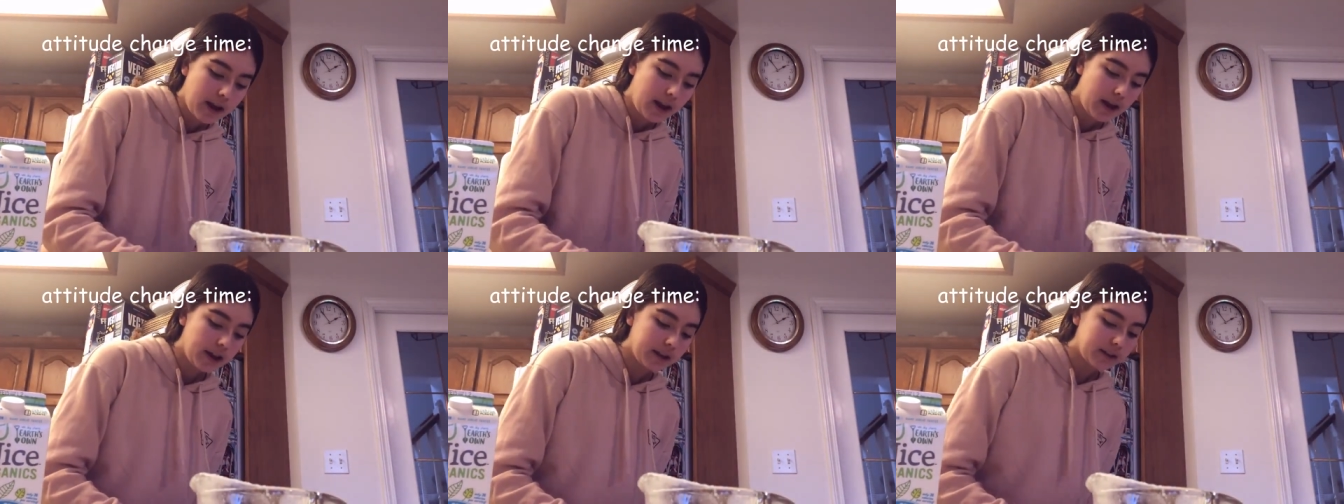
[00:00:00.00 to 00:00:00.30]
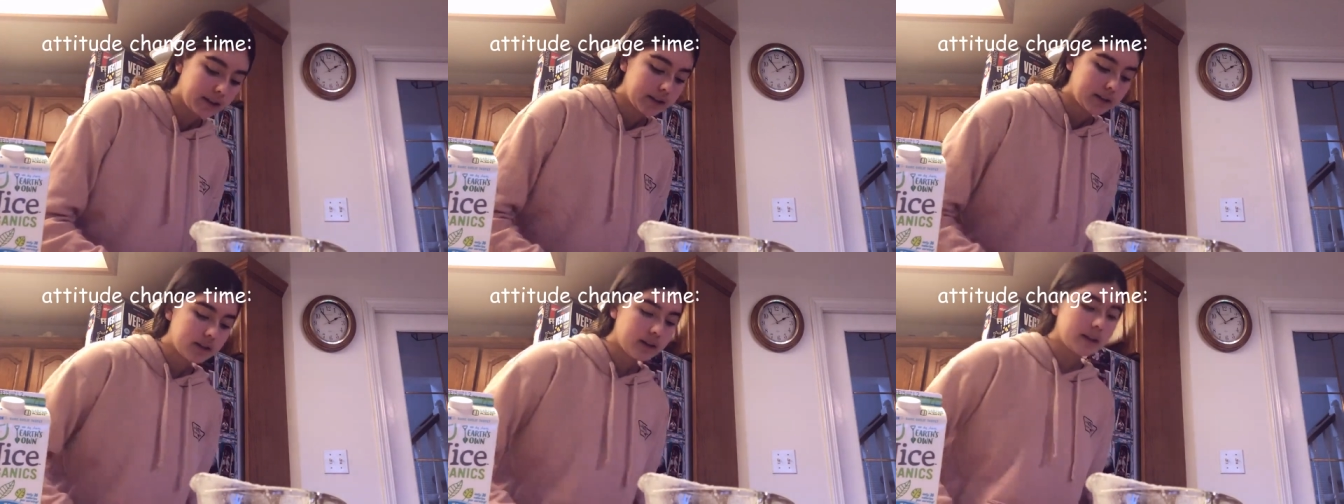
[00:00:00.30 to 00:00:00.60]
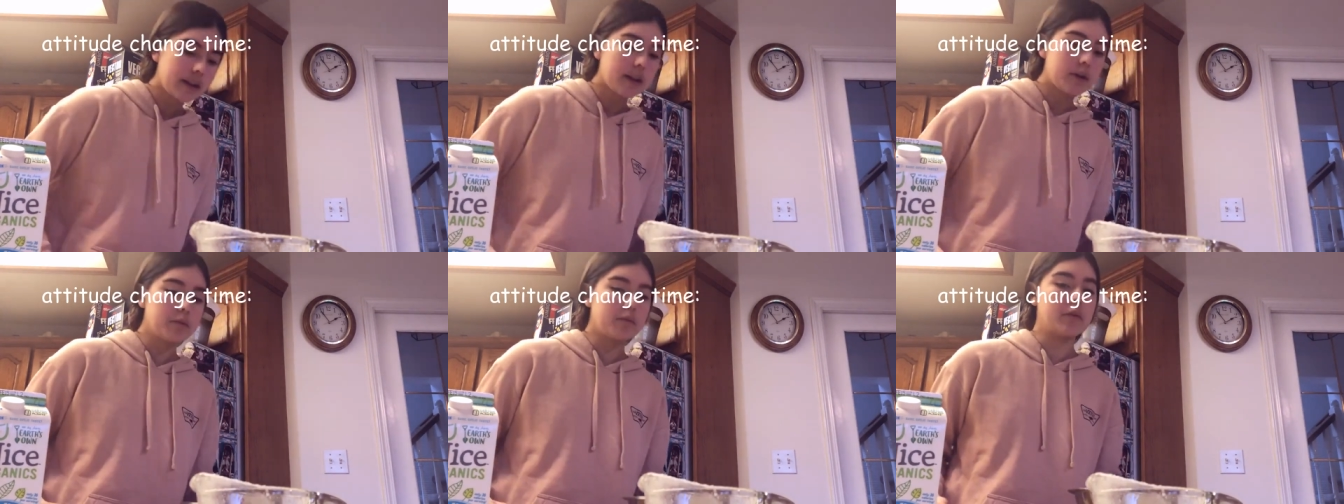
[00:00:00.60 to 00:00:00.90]
I
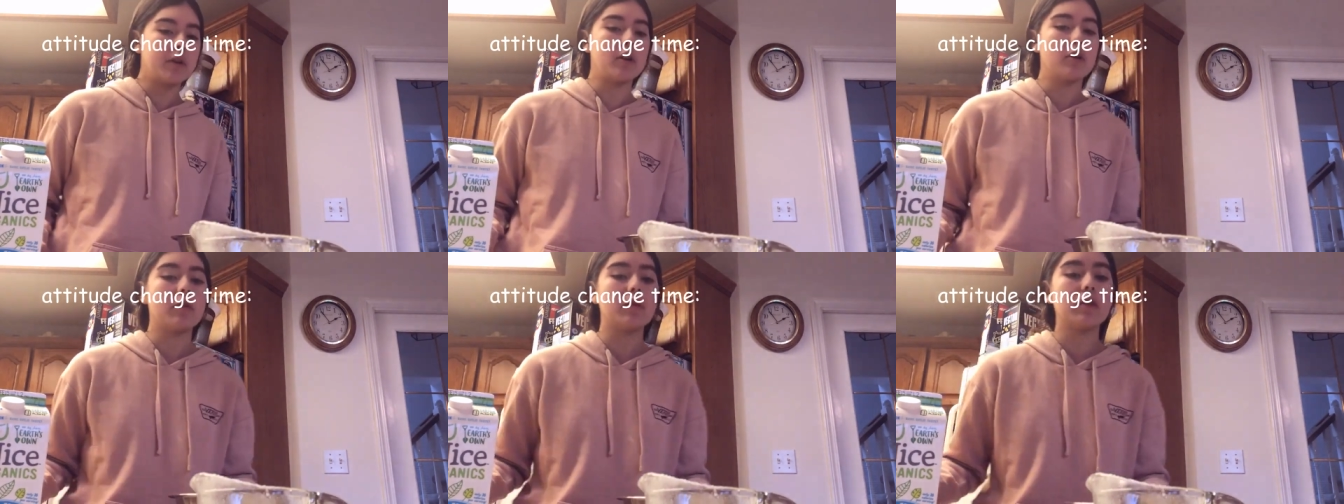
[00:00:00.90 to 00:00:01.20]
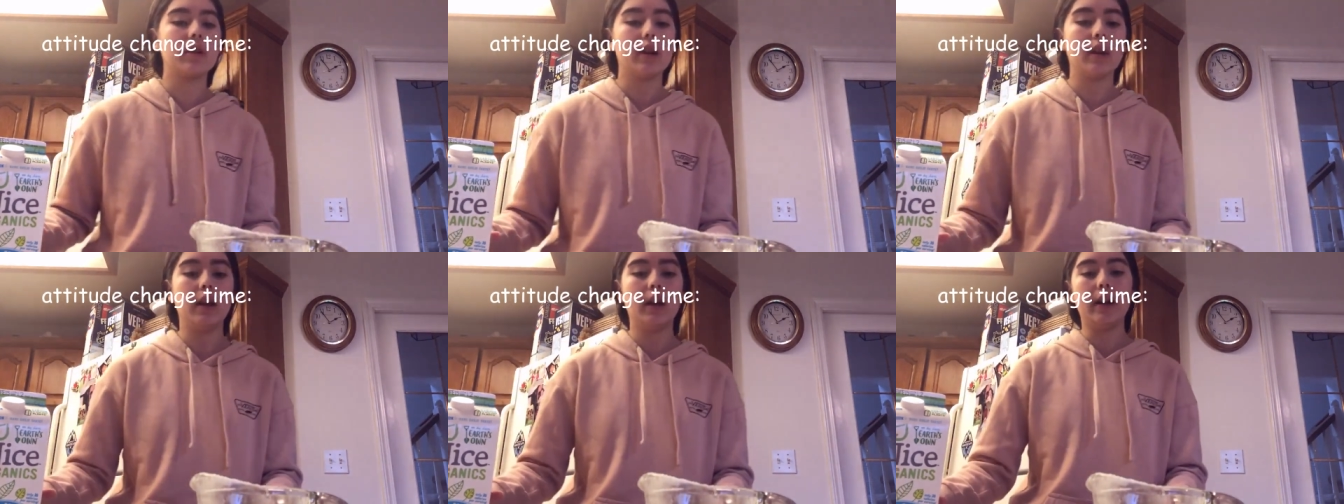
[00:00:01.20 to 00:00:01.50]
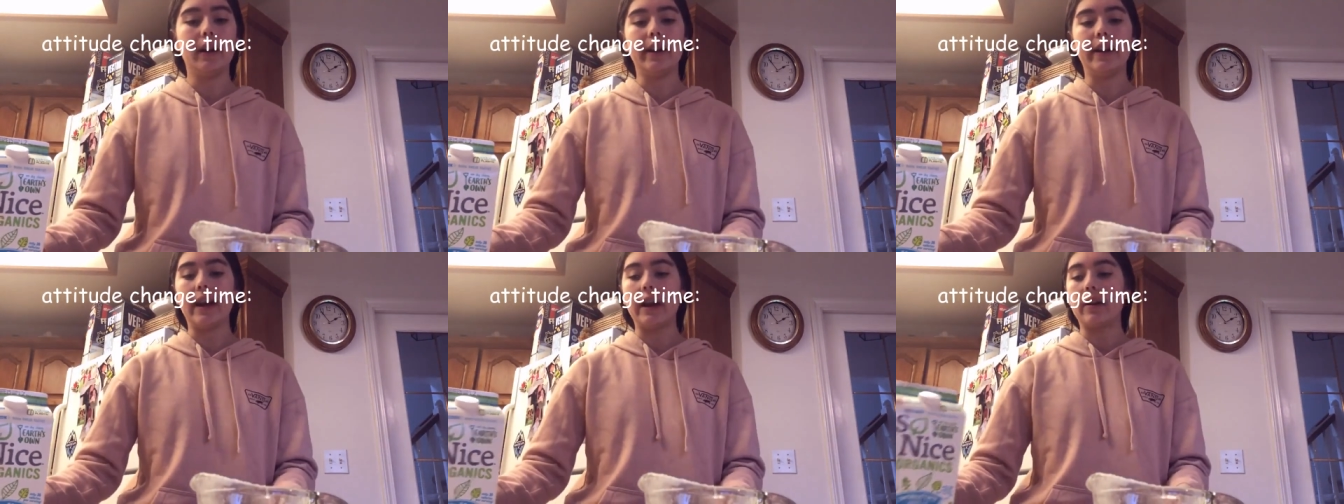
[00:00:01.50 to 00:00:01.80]
literally wrote
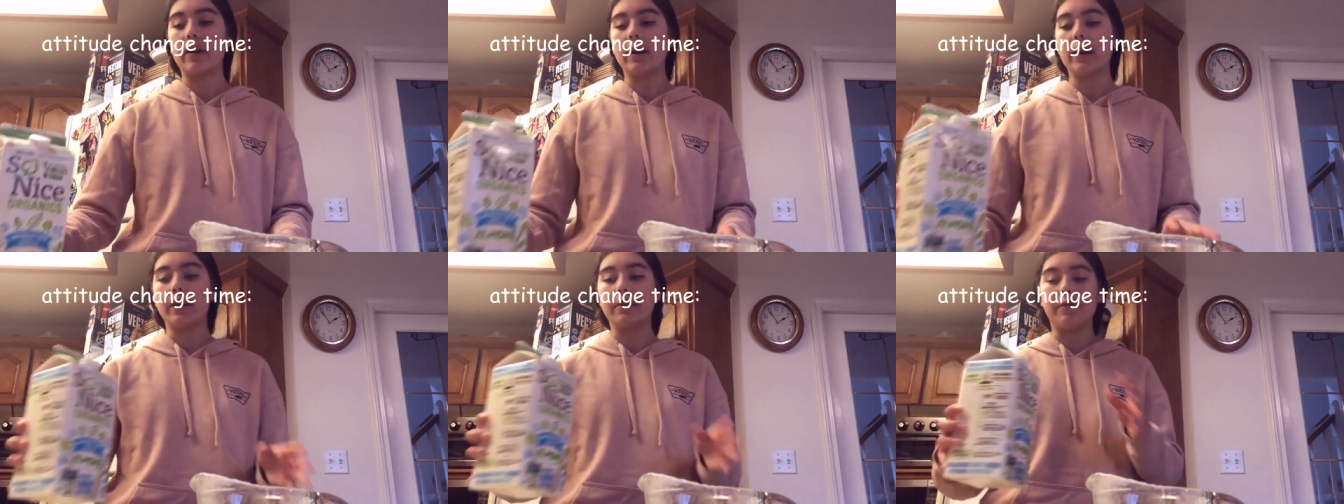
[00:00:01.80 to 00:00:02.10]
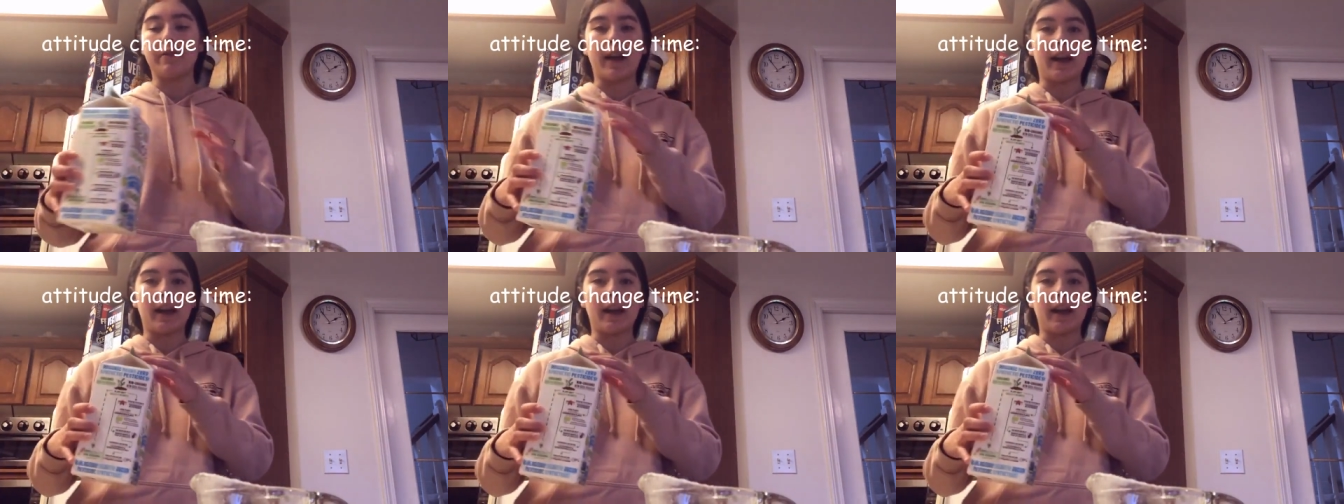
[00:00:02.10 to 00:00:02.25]
a narrative